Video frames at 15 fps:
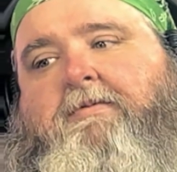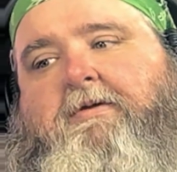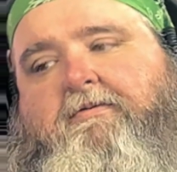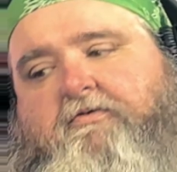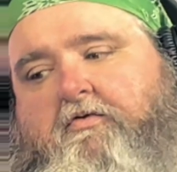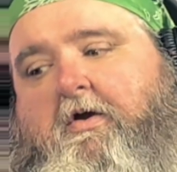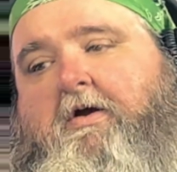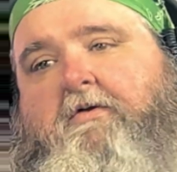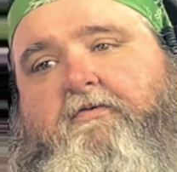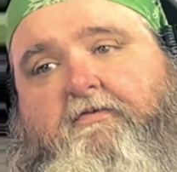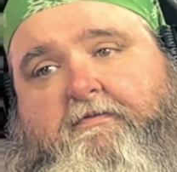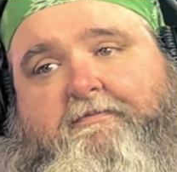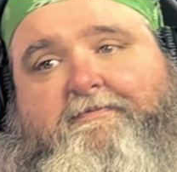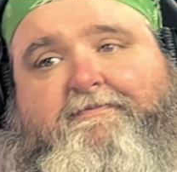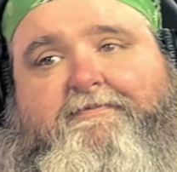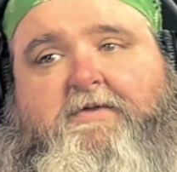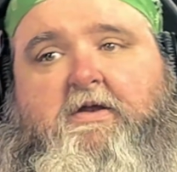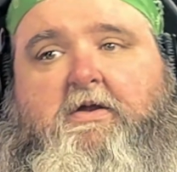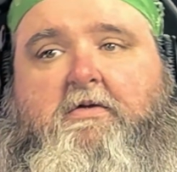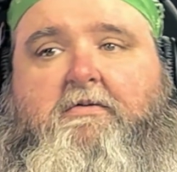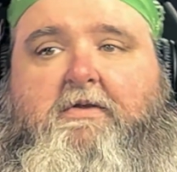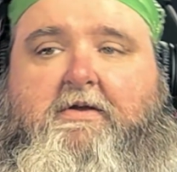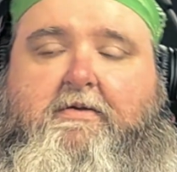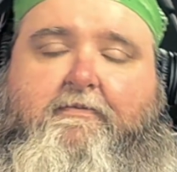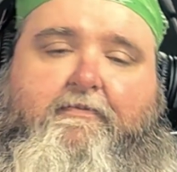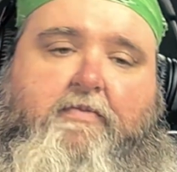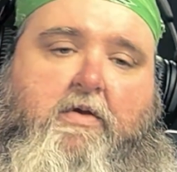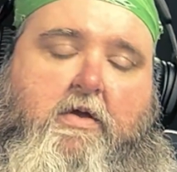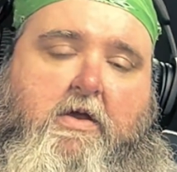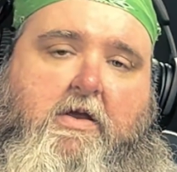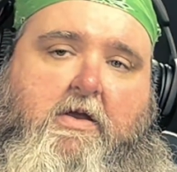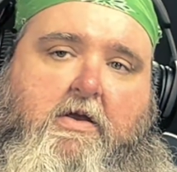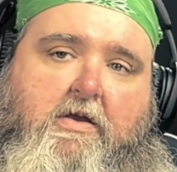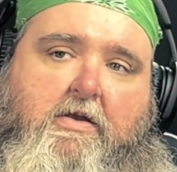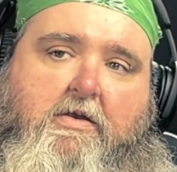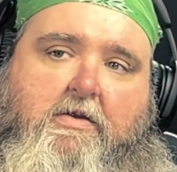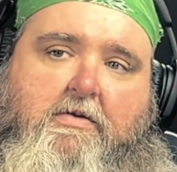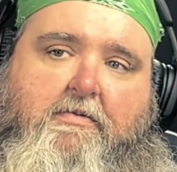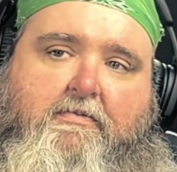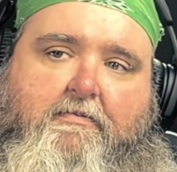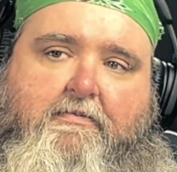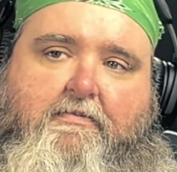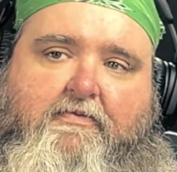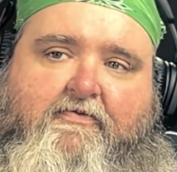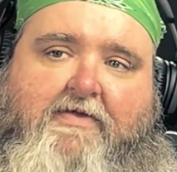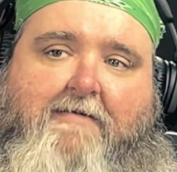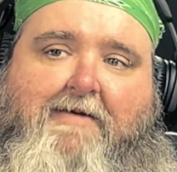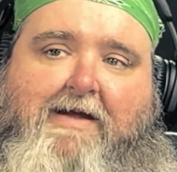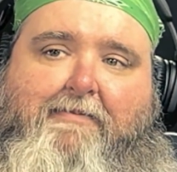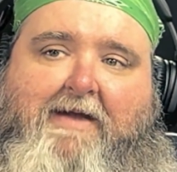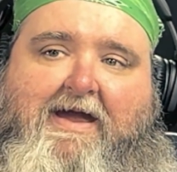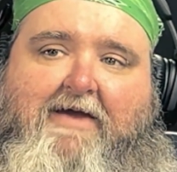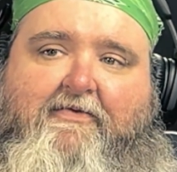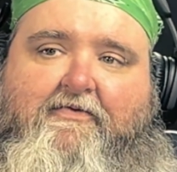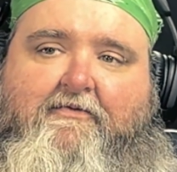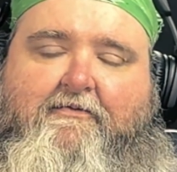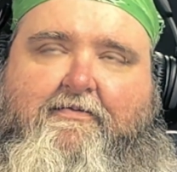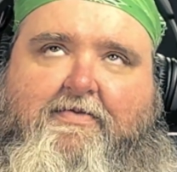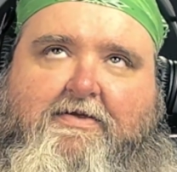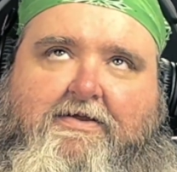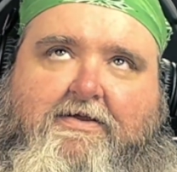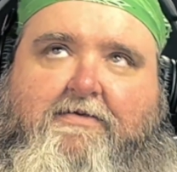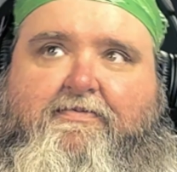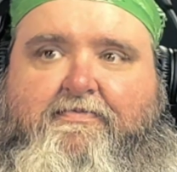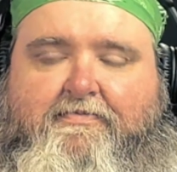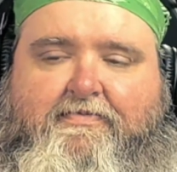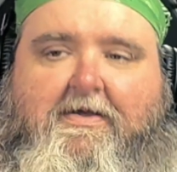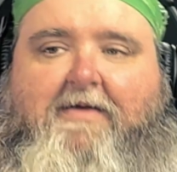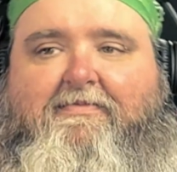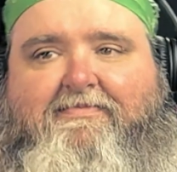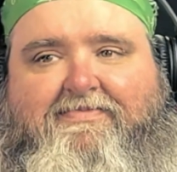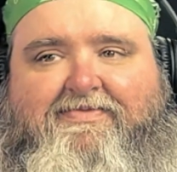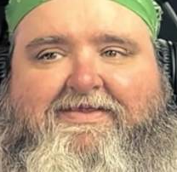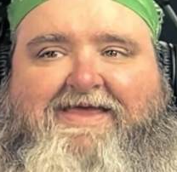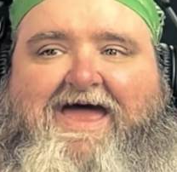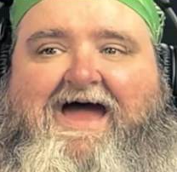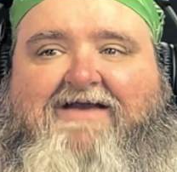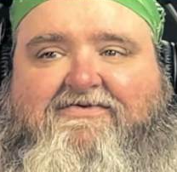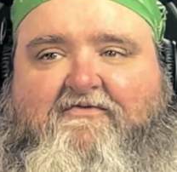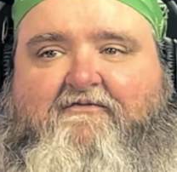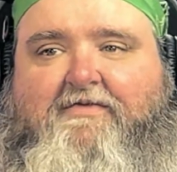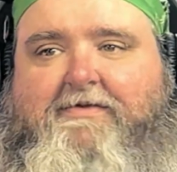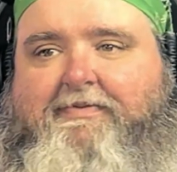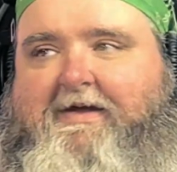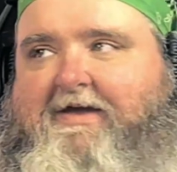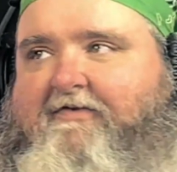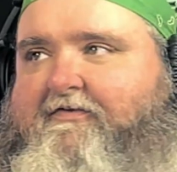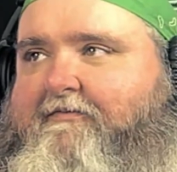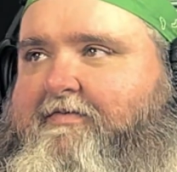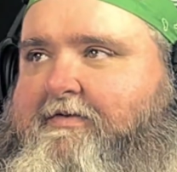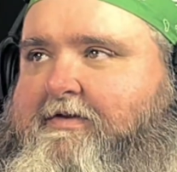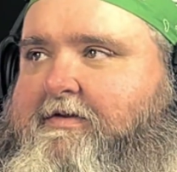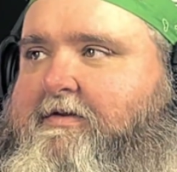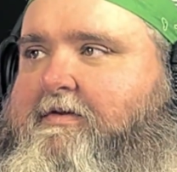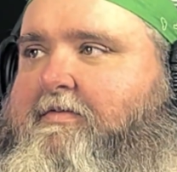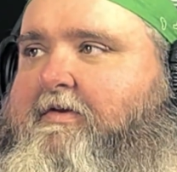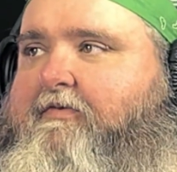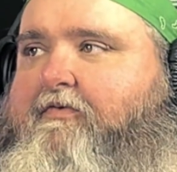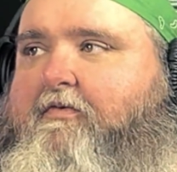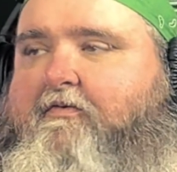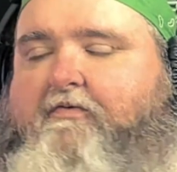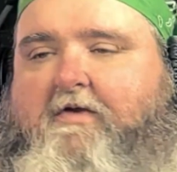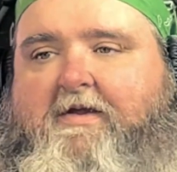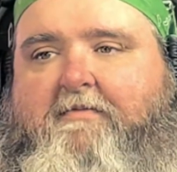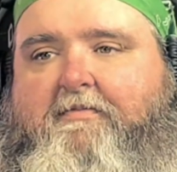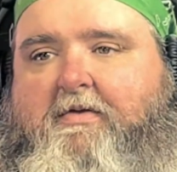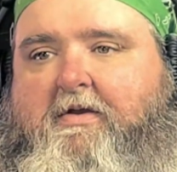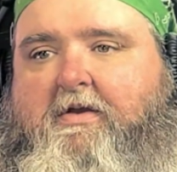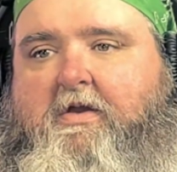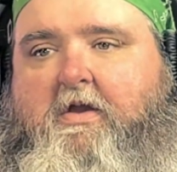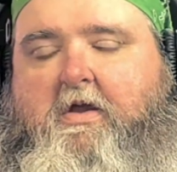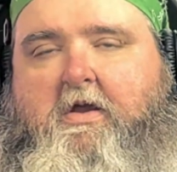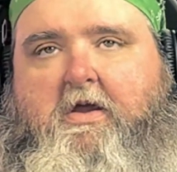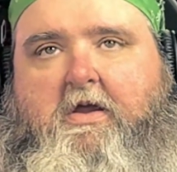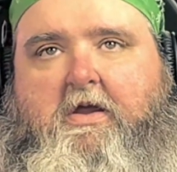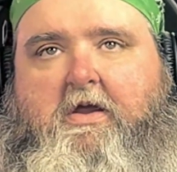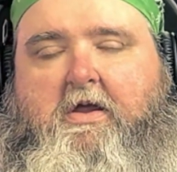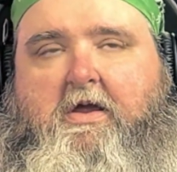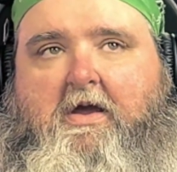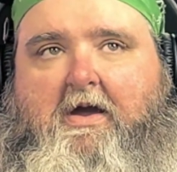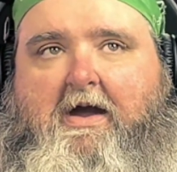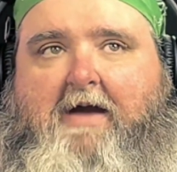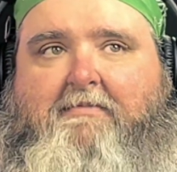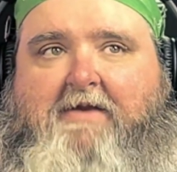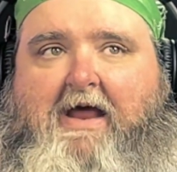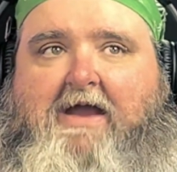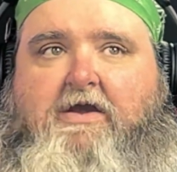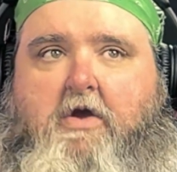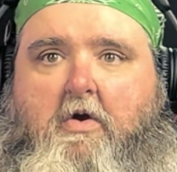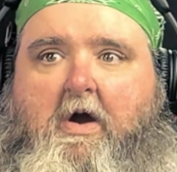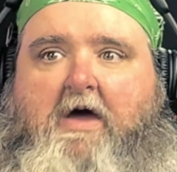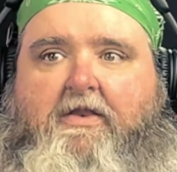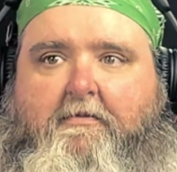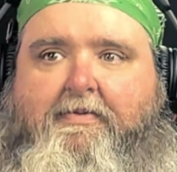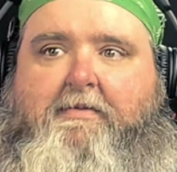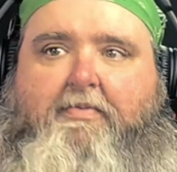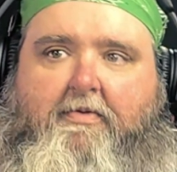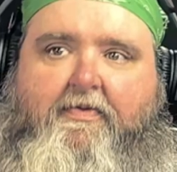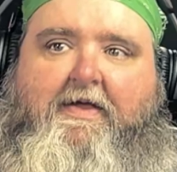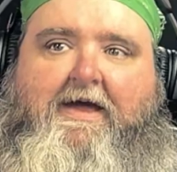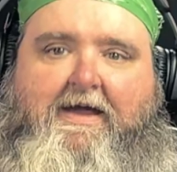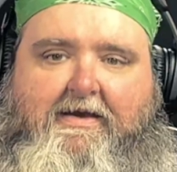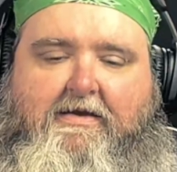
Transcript: drugs, like semi-passively, not actively passively committing suicide, but I mean, I know other people that,